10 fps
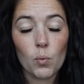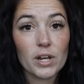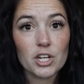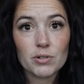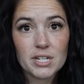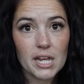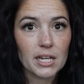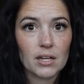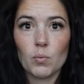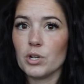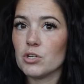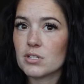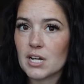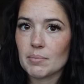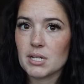when you take it, when you
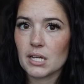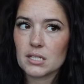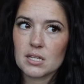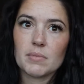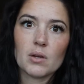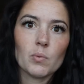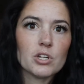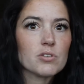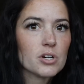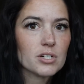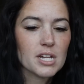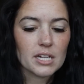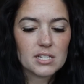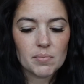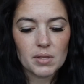stop taking something, when you start
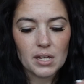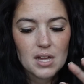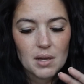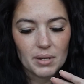taking something,